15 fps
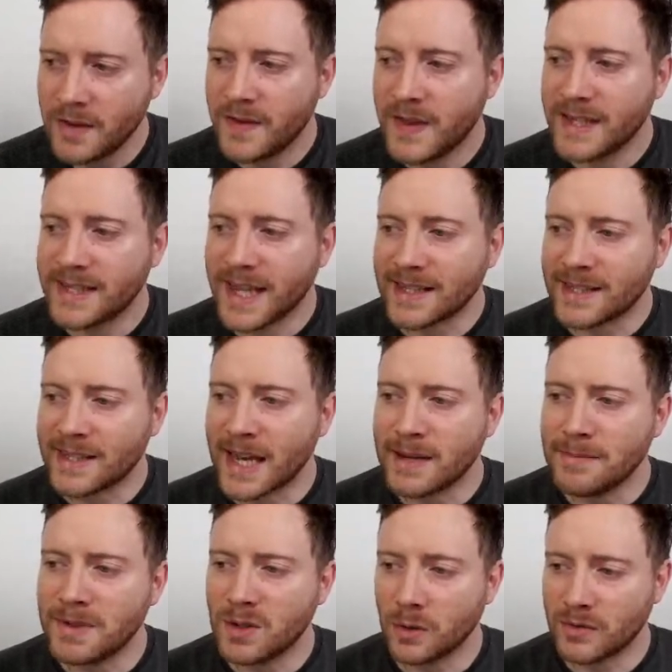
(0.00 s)
There's that
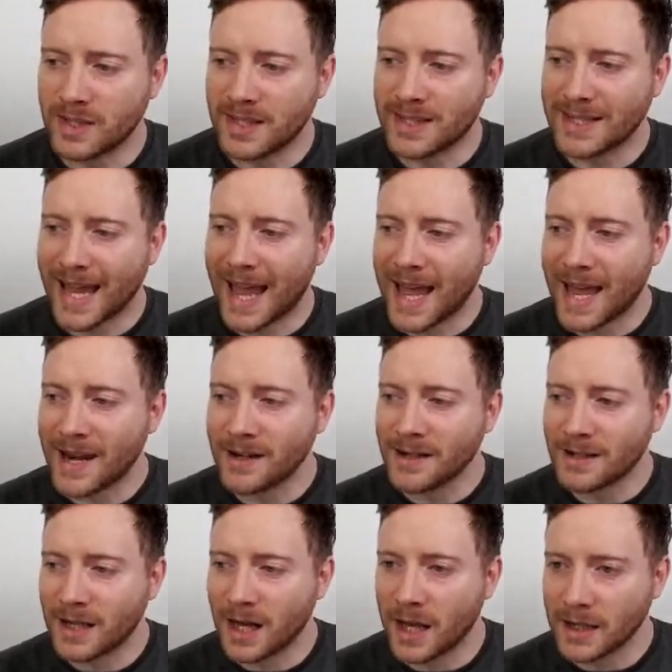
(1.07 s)
same sort of
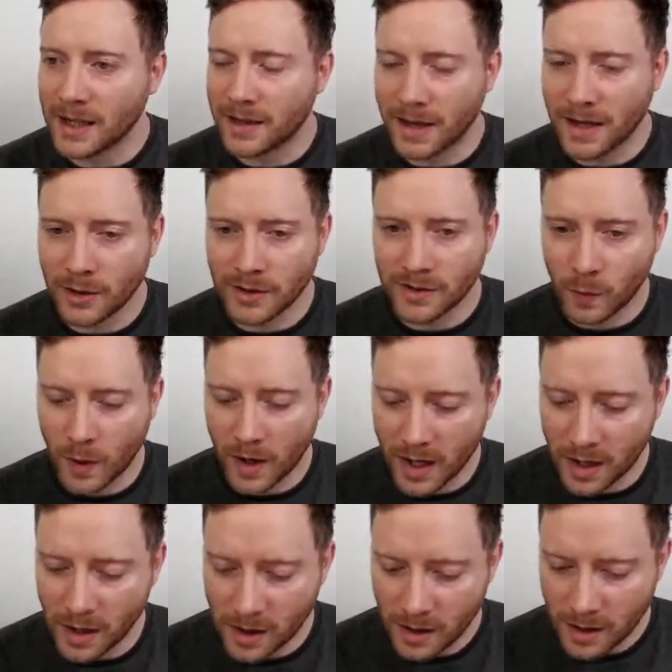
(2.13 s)
sand color there as
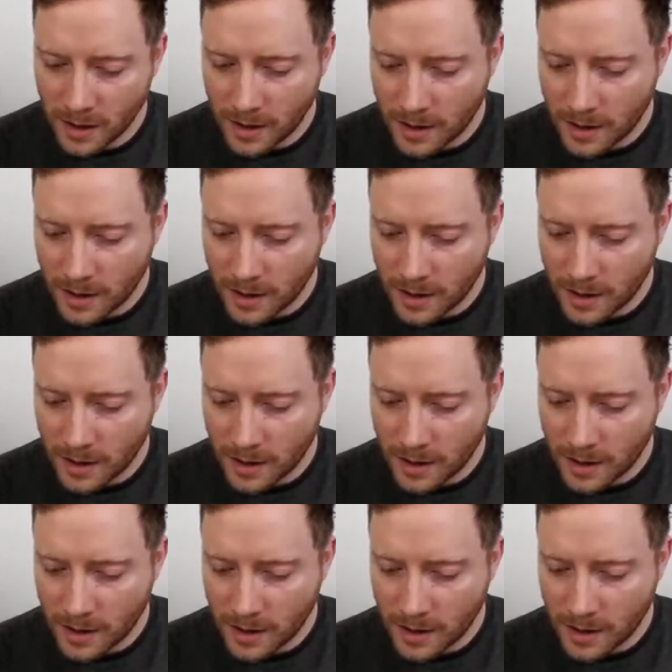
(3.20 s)
well.